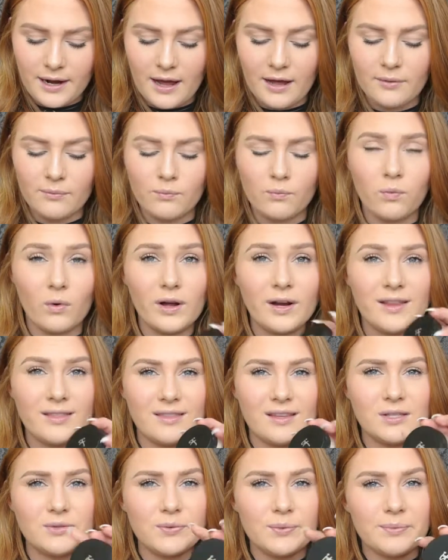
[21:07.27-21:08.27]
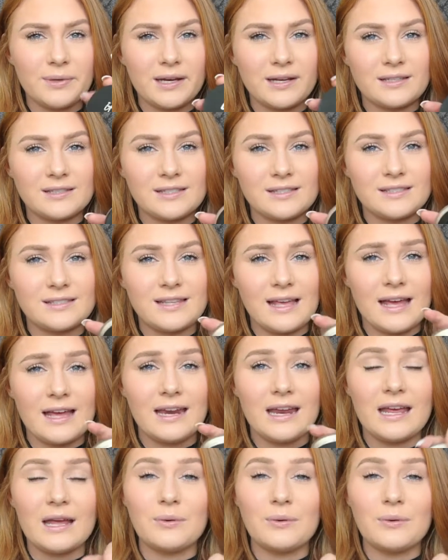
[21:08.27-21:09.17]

I wanted this one because it said